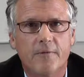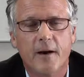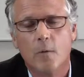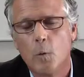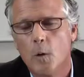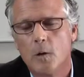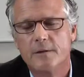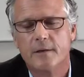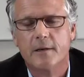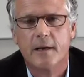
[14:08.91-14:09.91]

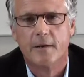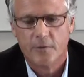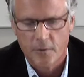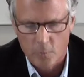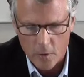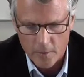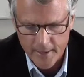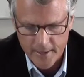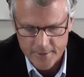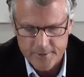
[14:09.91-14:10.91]
firewalls and got into the wrong
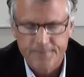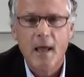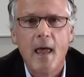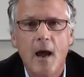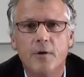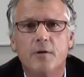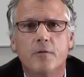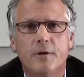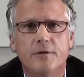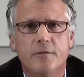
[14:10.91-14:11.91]
hands. How are you
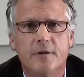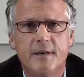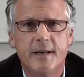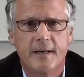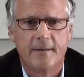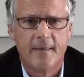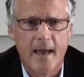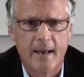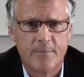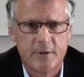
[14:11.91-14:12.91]
going to conduct
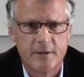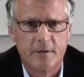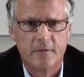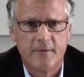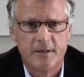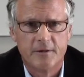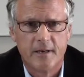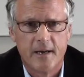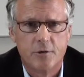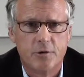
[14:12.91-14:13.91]
that particular
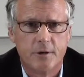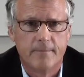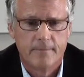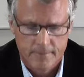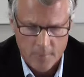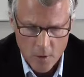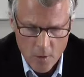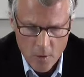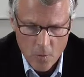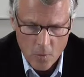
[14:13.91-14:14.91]
investigation?
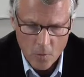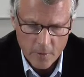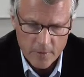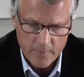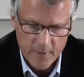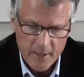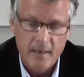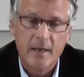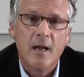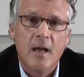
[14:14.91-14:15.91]
Or it could be
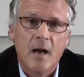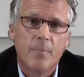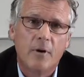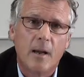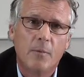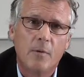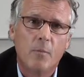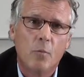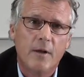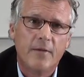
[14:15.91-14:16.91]
a
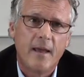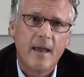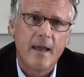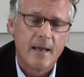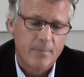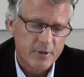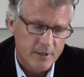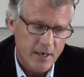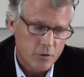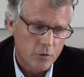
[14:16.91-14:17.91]
problem with a
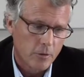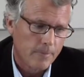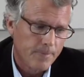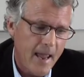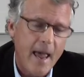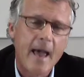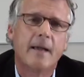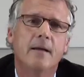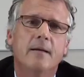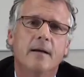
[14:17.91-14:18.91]
potential hack
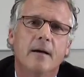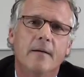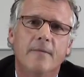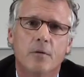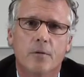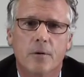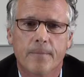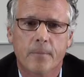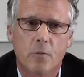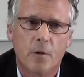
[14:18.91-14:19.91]
of your
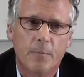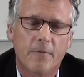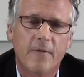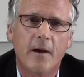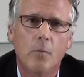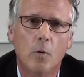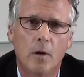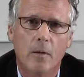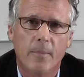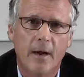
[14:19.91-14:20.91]
corporate
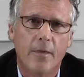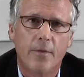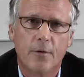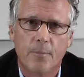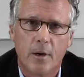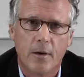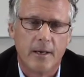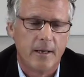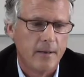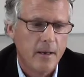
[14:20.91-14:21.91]
firewall by a third
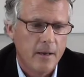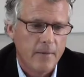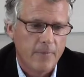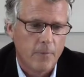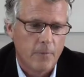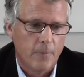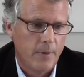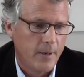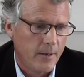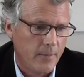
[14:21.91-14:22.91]
party for
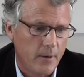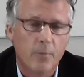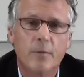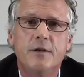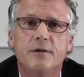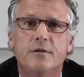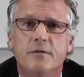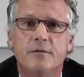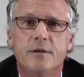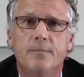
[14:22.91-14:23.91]
a reason
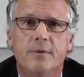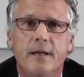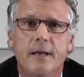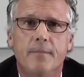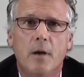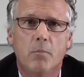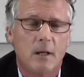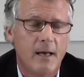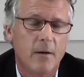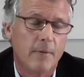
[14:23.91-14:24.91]
to simply
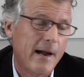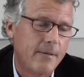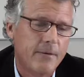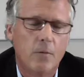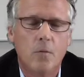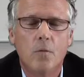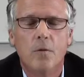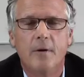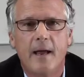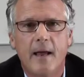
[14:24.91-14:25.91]
play around
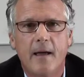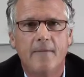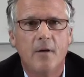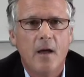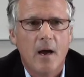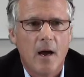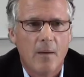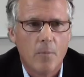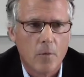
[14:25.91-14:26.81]
or to have a